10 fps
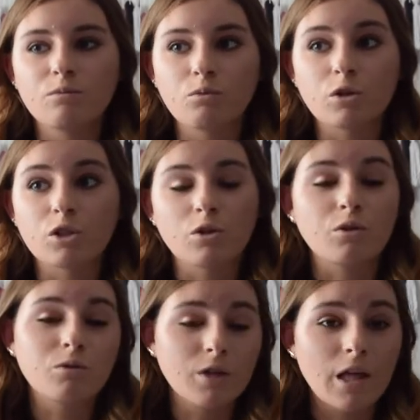which are,
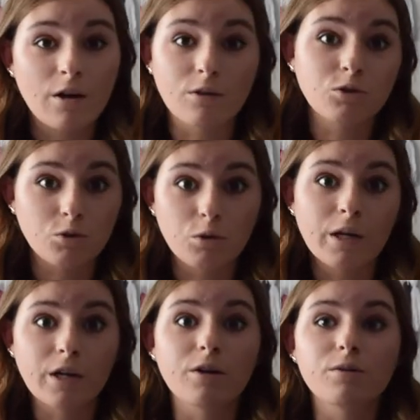they are true
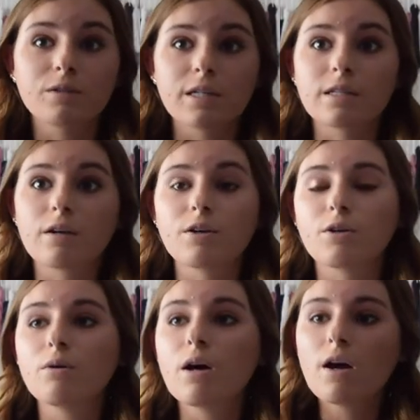heroes, I tell
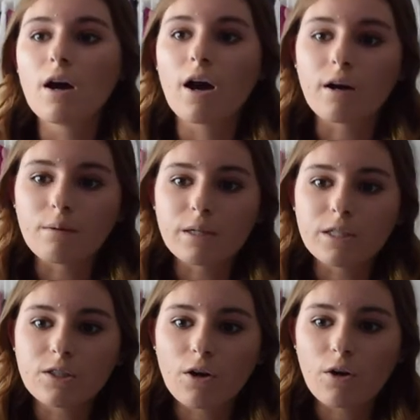you.
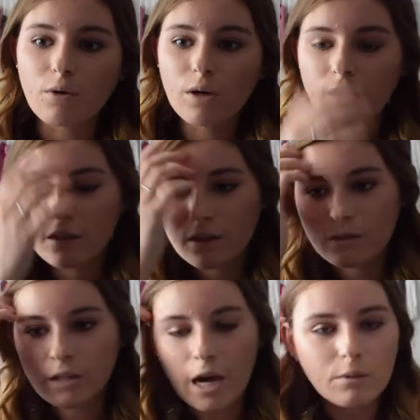And so
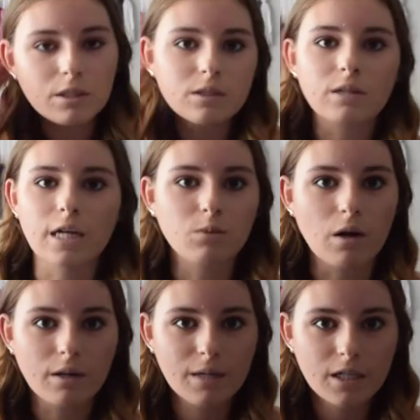that's
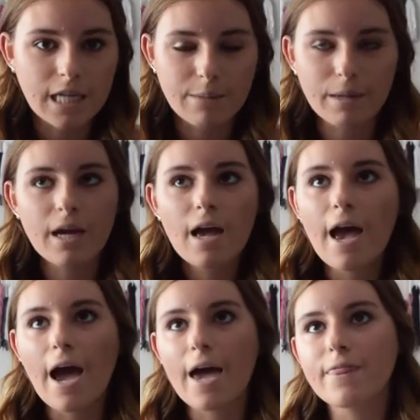welcome to entertainment.
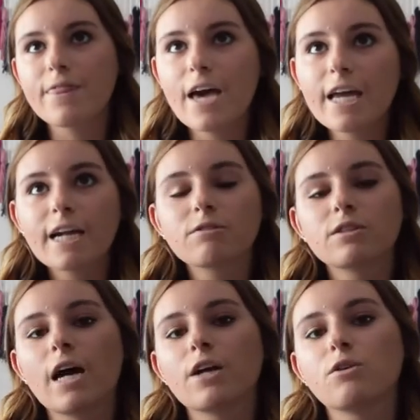And then after
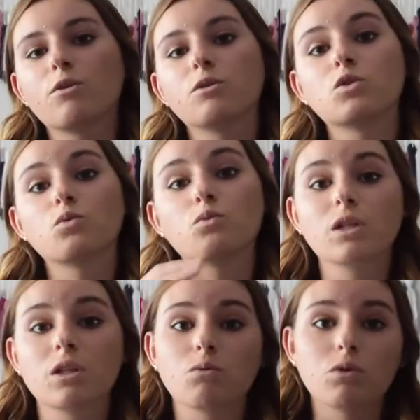that, you go into
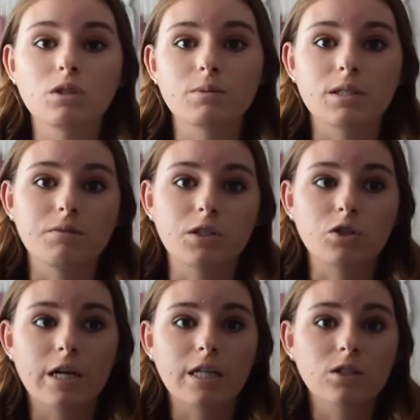really role-specific
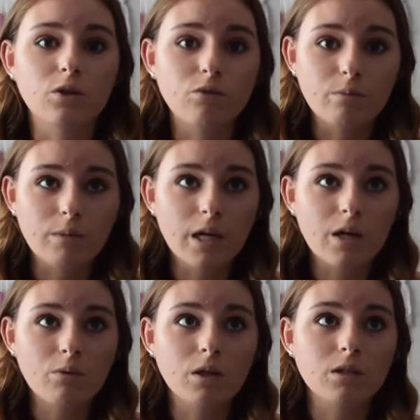training. So for
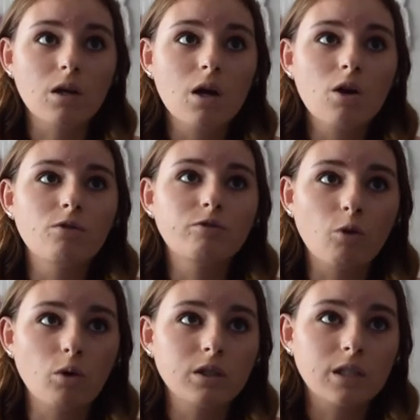me, it was
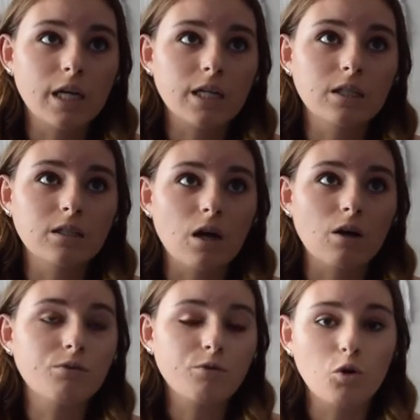4 days
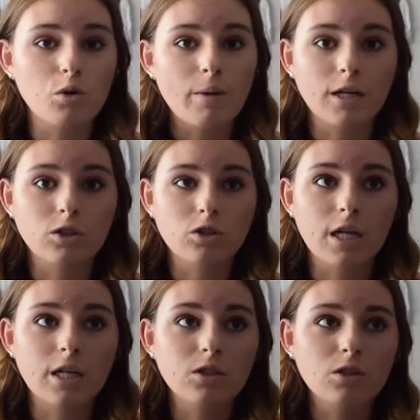of PhotoPass
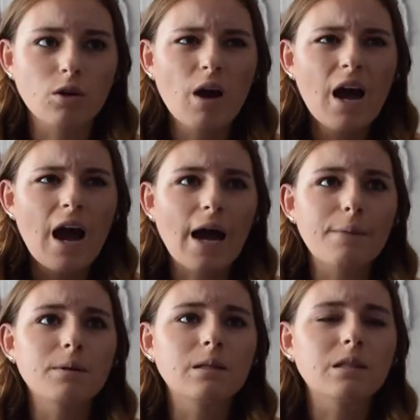training. So
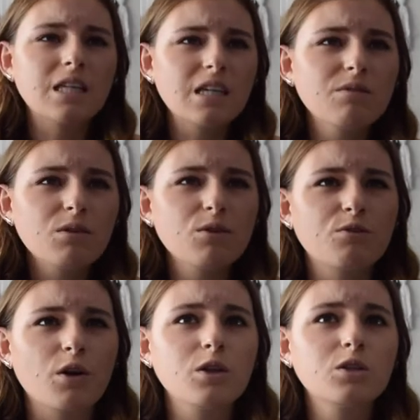I believe the
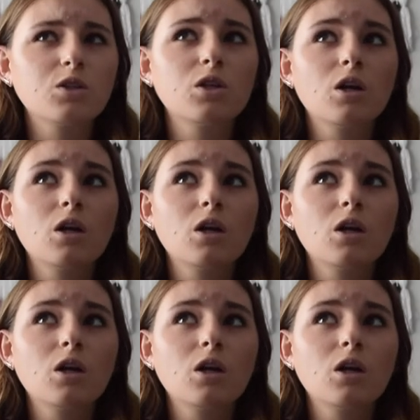first